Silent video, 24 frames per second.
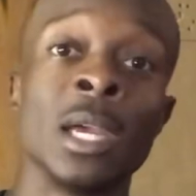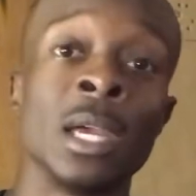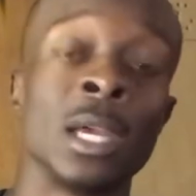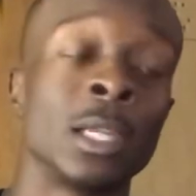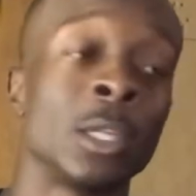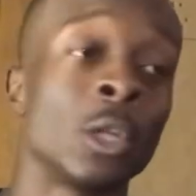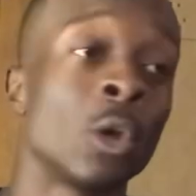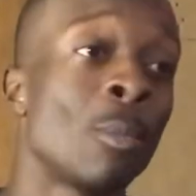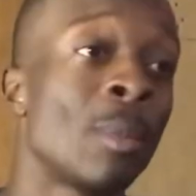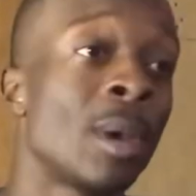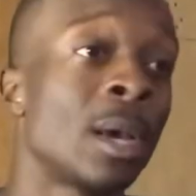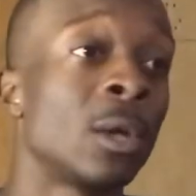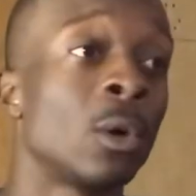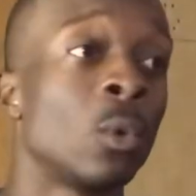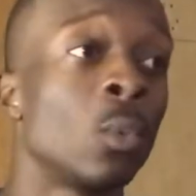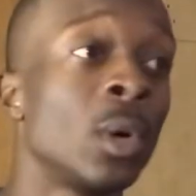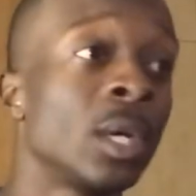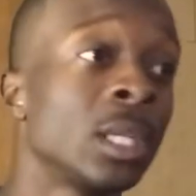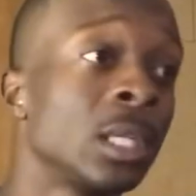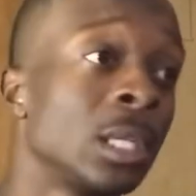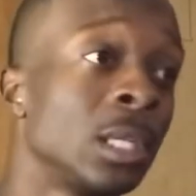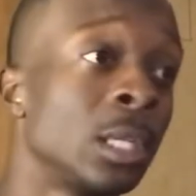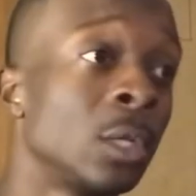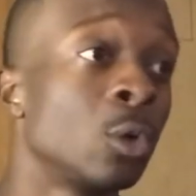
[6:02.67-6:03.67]
no matter
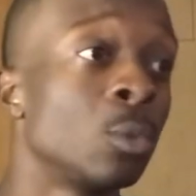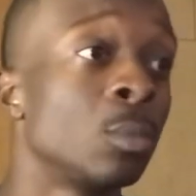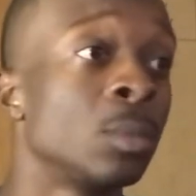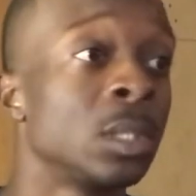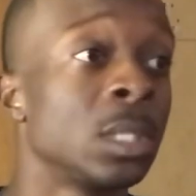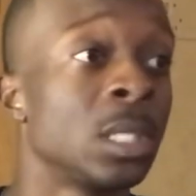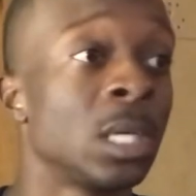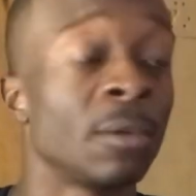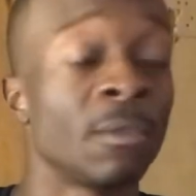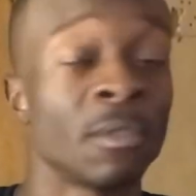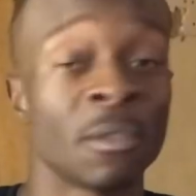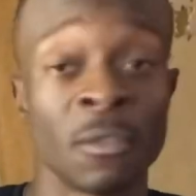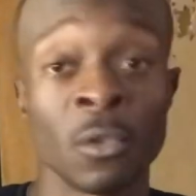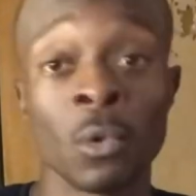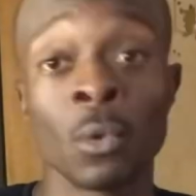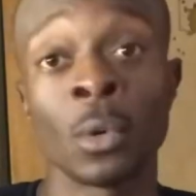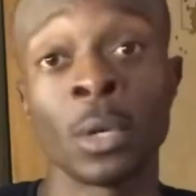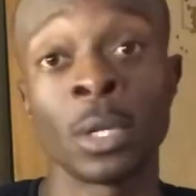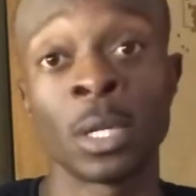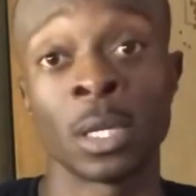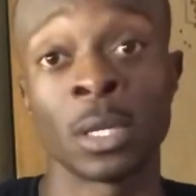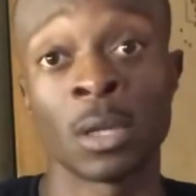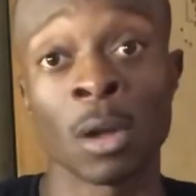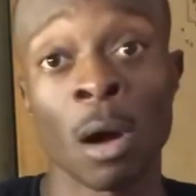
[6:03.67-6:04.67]
what the lumens is. If you're in
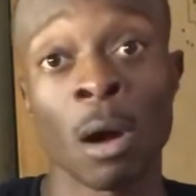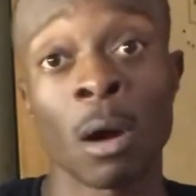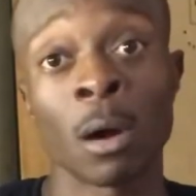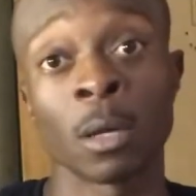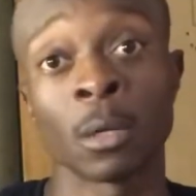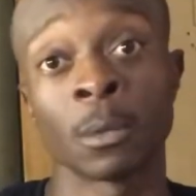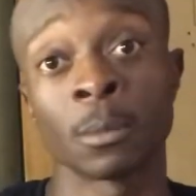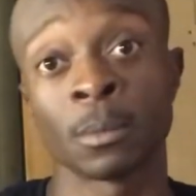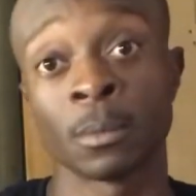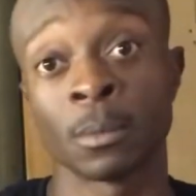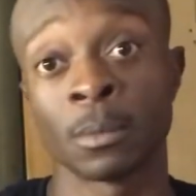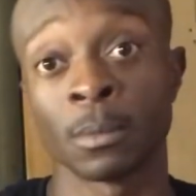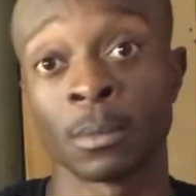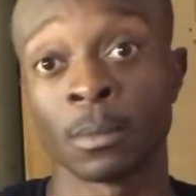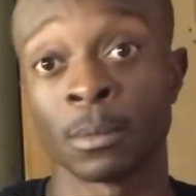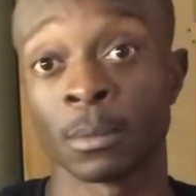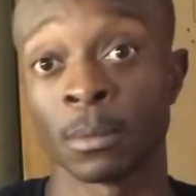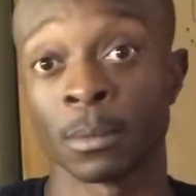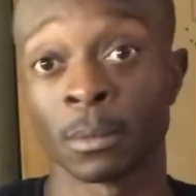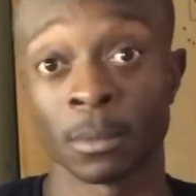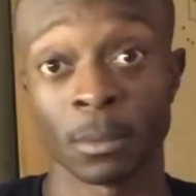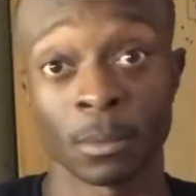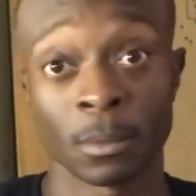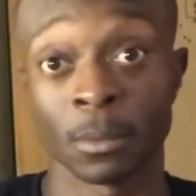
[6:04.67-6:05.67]
the dark,
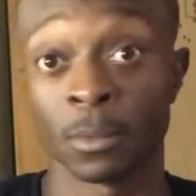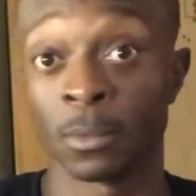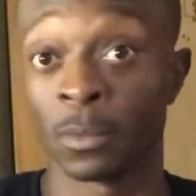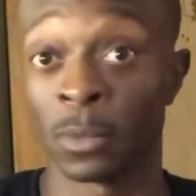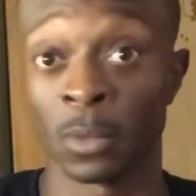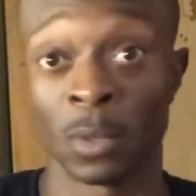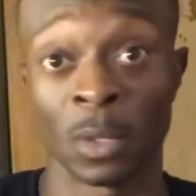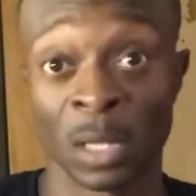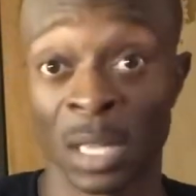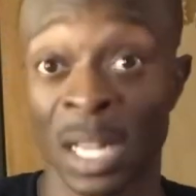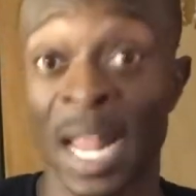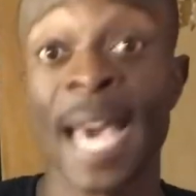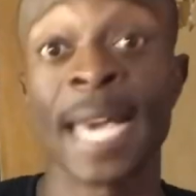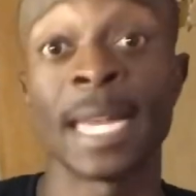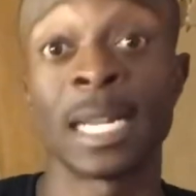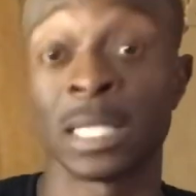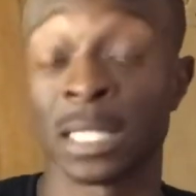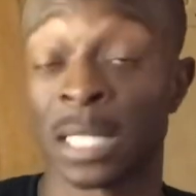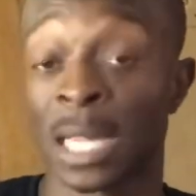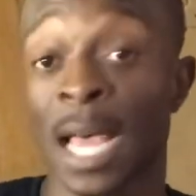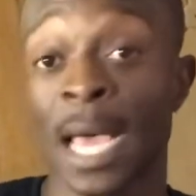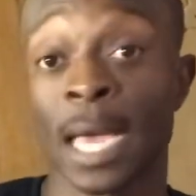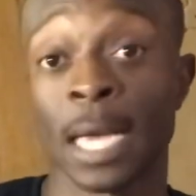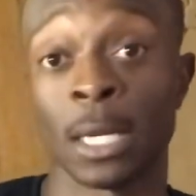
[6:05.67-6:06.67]
light is
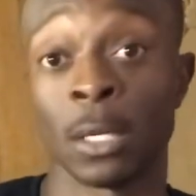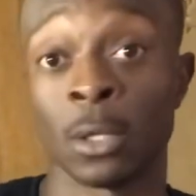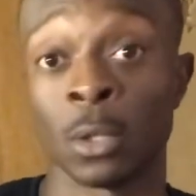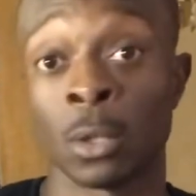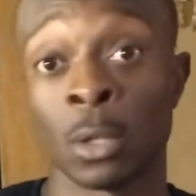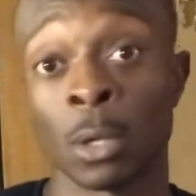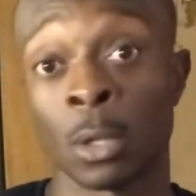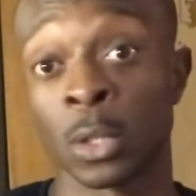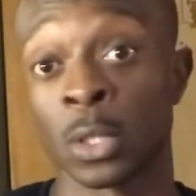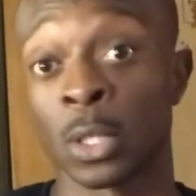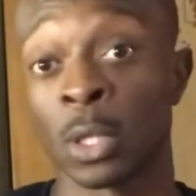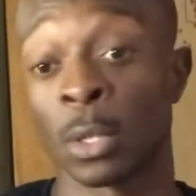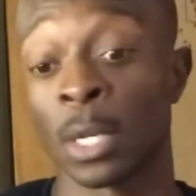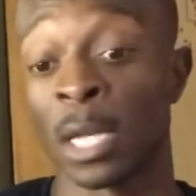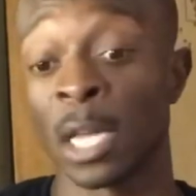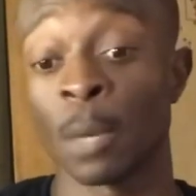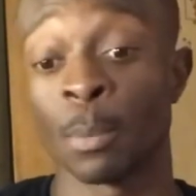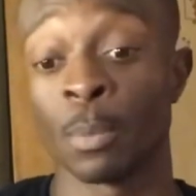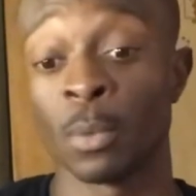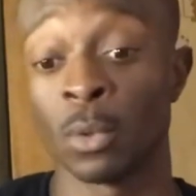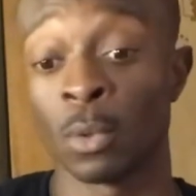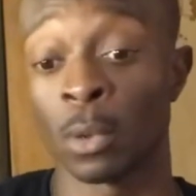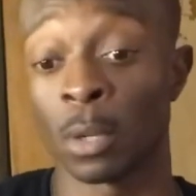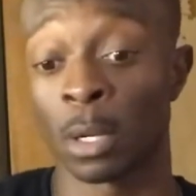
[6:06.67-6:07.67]
light. You know, it's going to
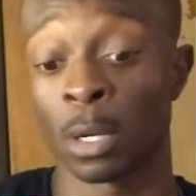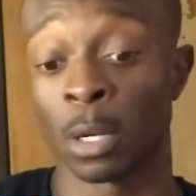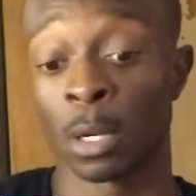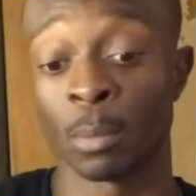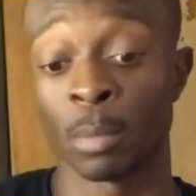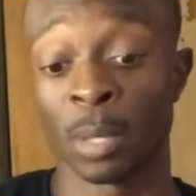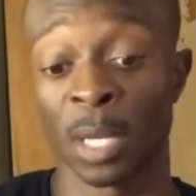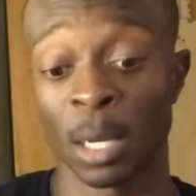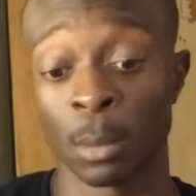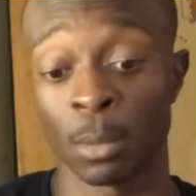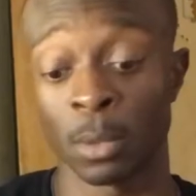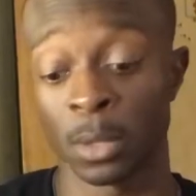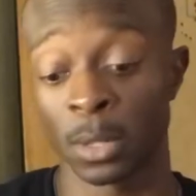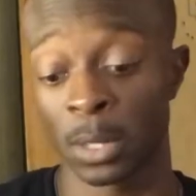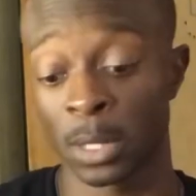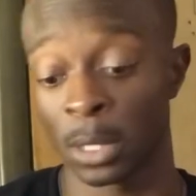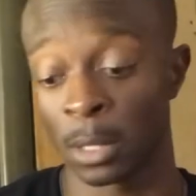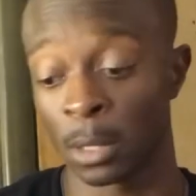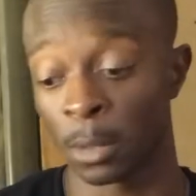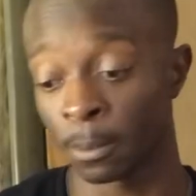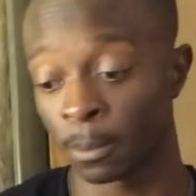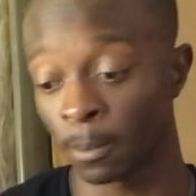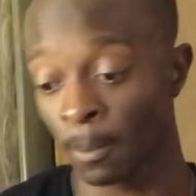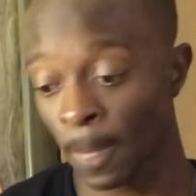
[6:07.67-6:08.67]
help you be able to
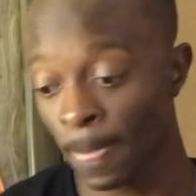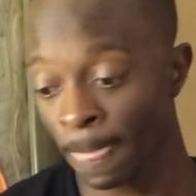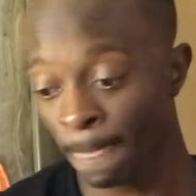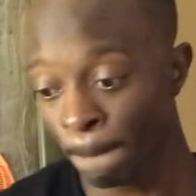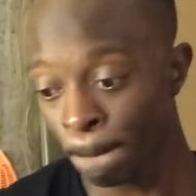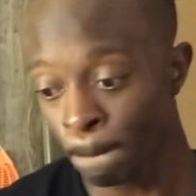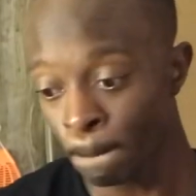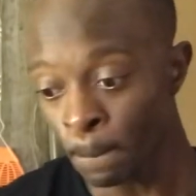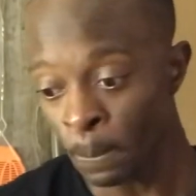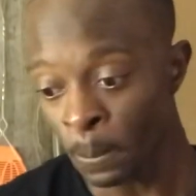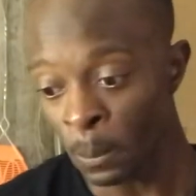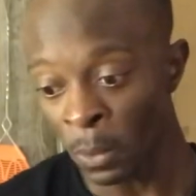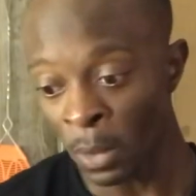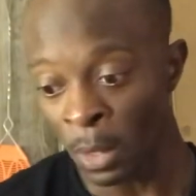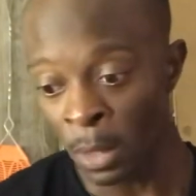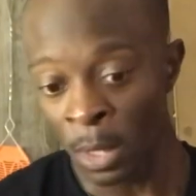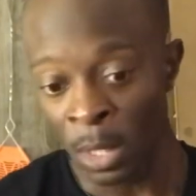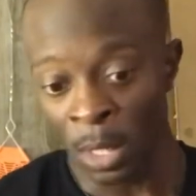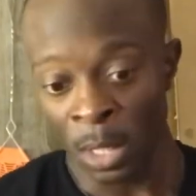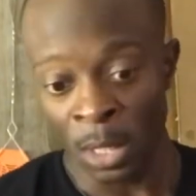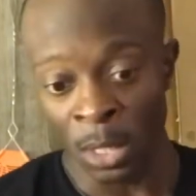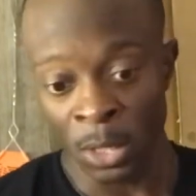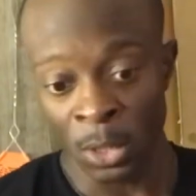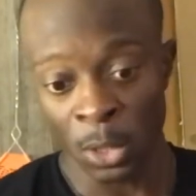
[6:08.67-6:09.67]
see.
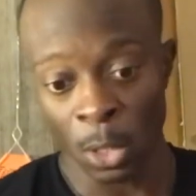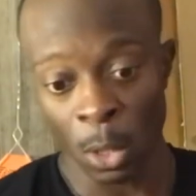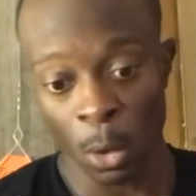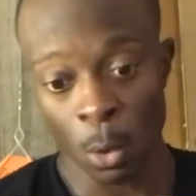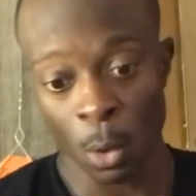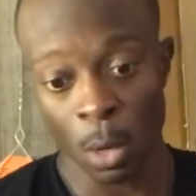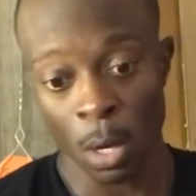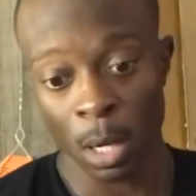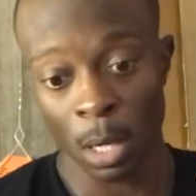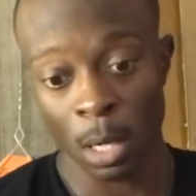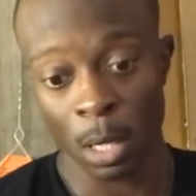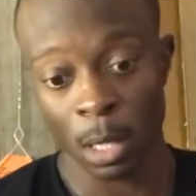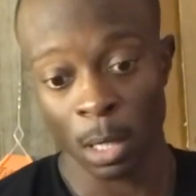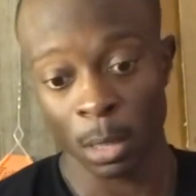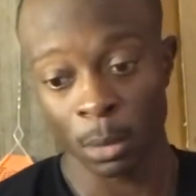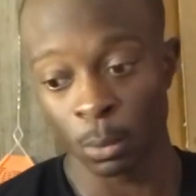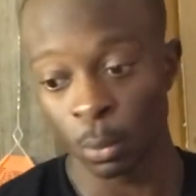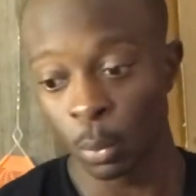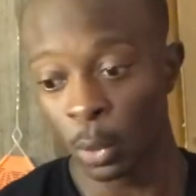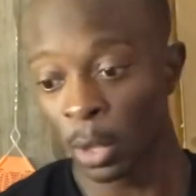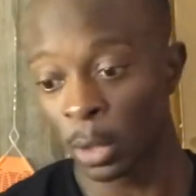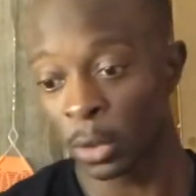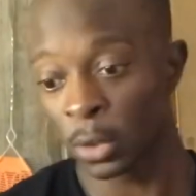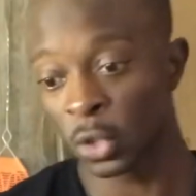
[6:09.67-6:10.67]
So
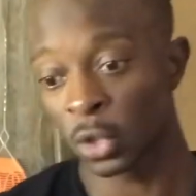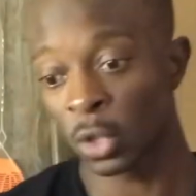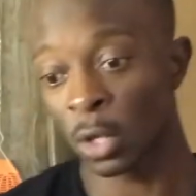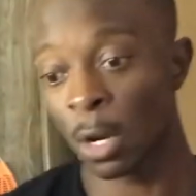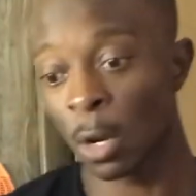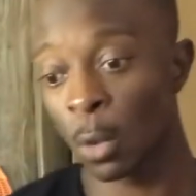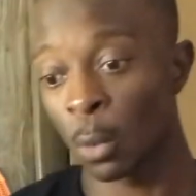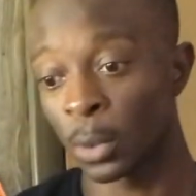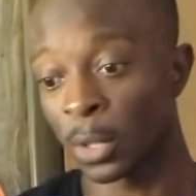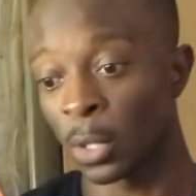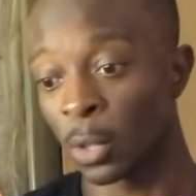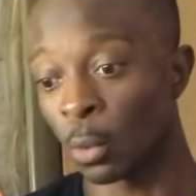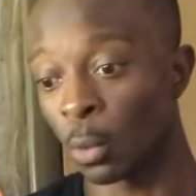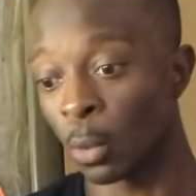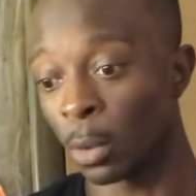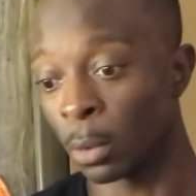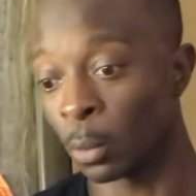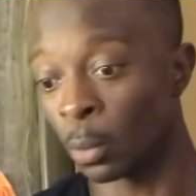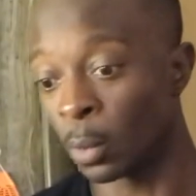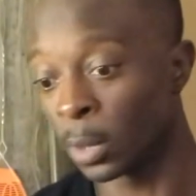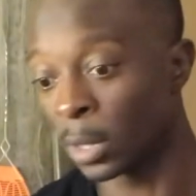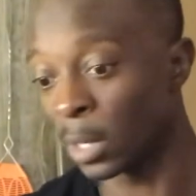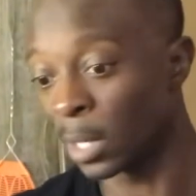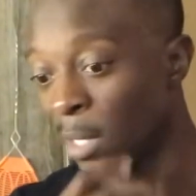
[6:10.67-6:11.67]
we're going to start with
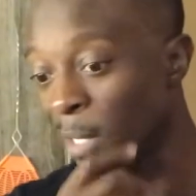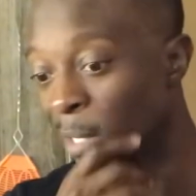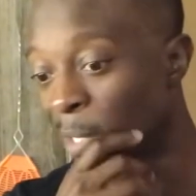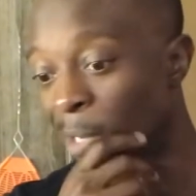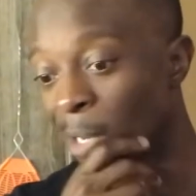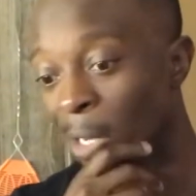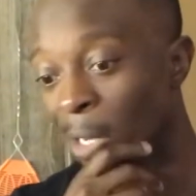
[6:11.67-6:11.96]
the